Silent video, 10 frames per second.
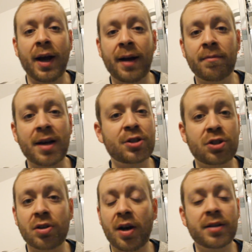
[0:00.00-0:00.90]

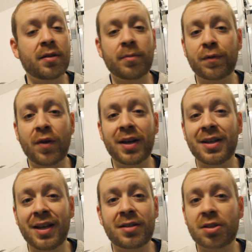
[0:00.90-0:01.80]
Manchester United, I'm
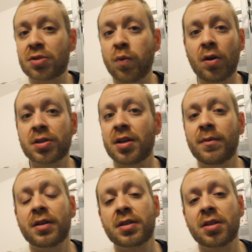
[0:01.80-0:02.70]
afraid, need to swap
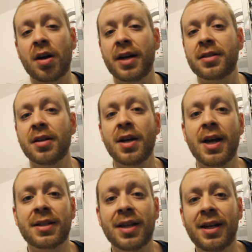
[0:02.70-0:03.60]
someone aside
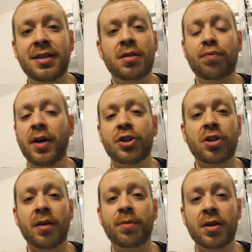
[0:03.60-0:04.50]
to ease the
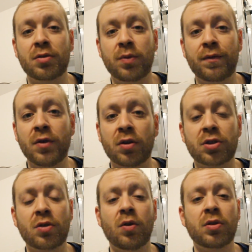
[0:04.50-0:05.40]
pressure, because we've not
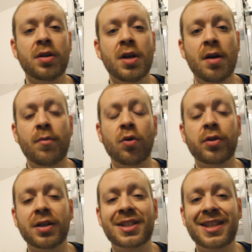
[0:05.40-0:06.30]
scored more
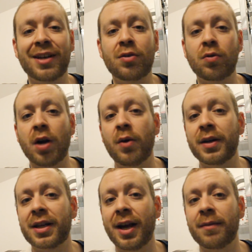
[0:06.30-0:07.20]
than a single goal
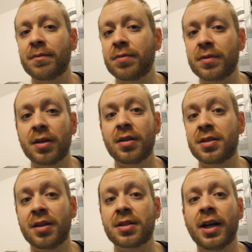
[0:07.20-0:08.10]
in a game
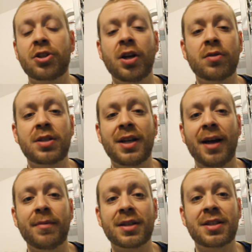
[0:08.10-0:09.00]
since that Chelsea
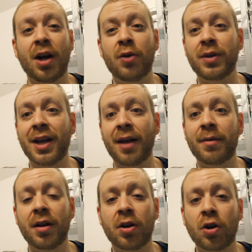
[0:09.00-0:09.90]
game. That's the only game
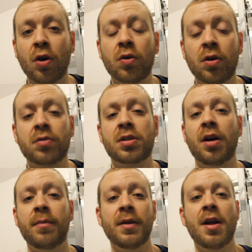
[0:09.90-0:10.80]
in a long, long
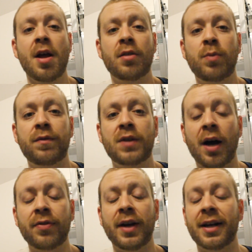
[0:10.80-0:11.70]
time we've
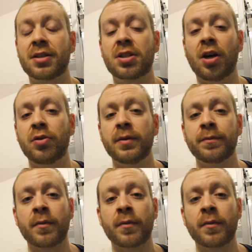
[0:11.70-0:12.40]
done that. So